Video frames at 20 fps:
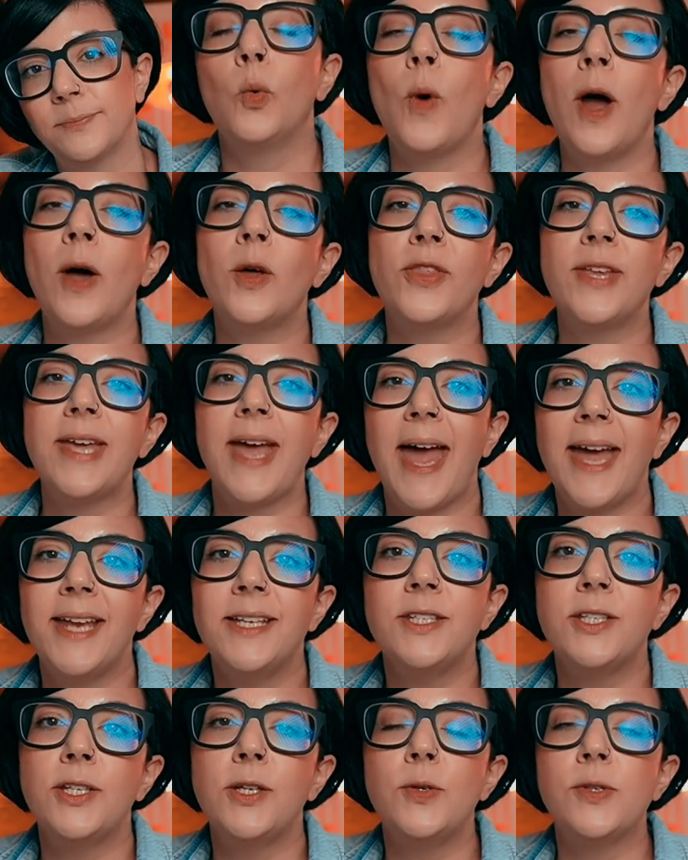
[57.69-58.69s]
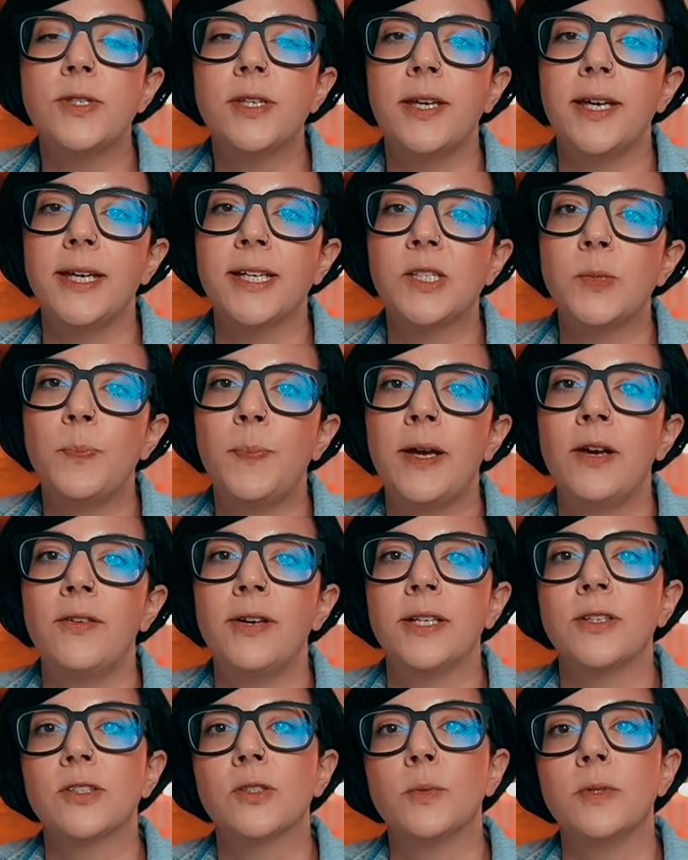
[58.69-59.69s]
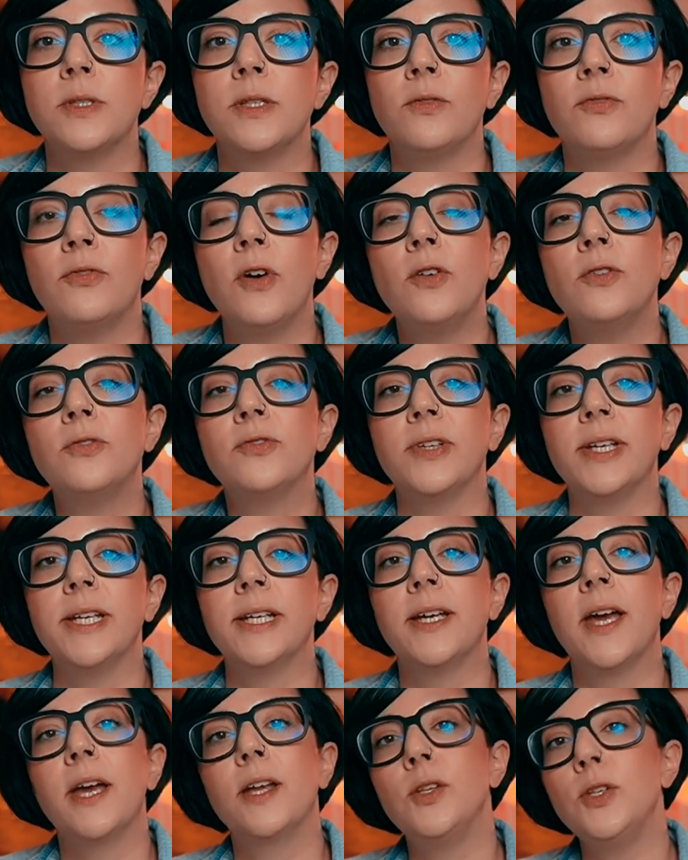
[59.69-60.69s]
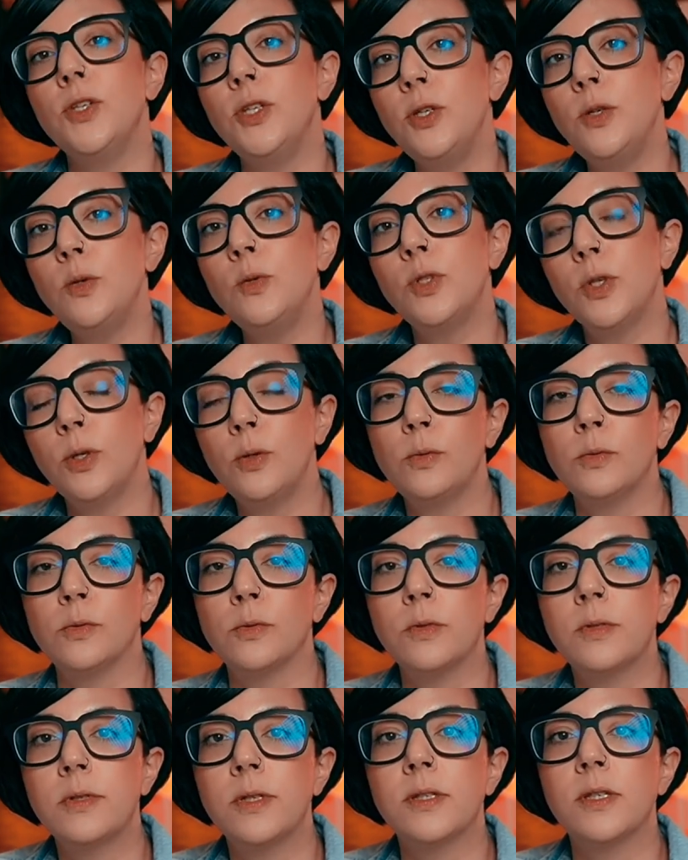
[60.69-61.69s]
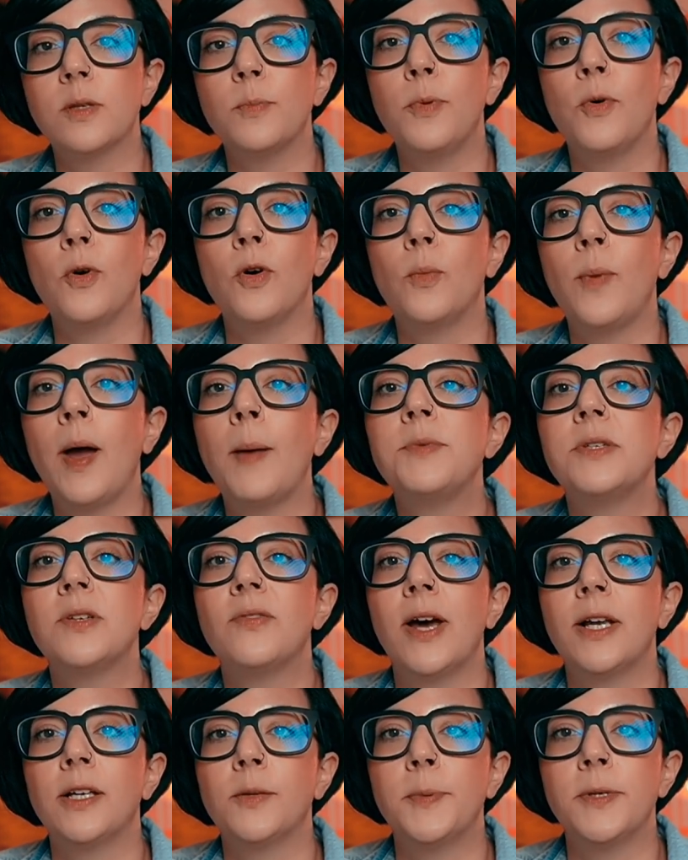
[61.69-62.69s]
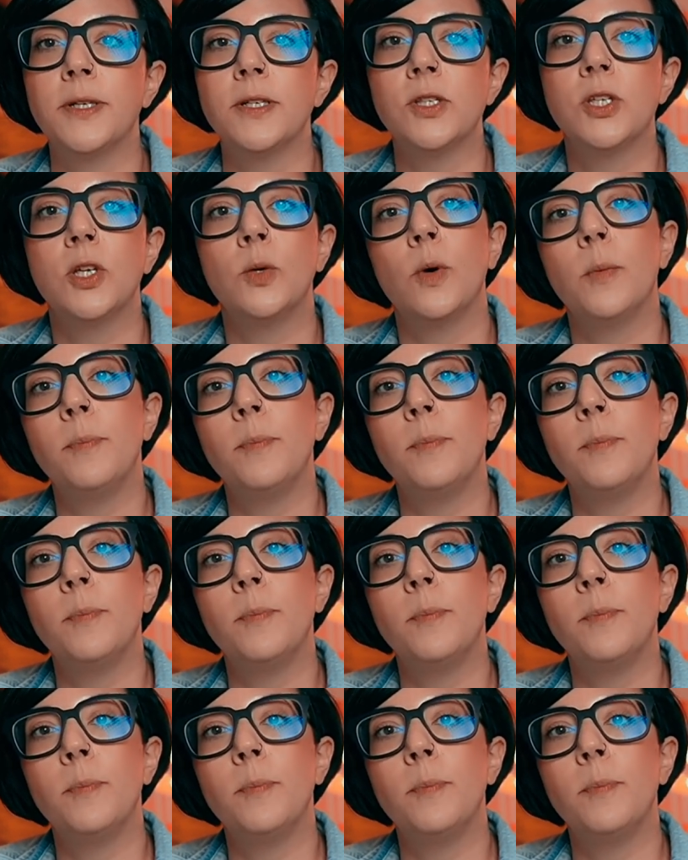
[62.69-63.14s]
While the end user experience was evolving, new tools to support web developers who were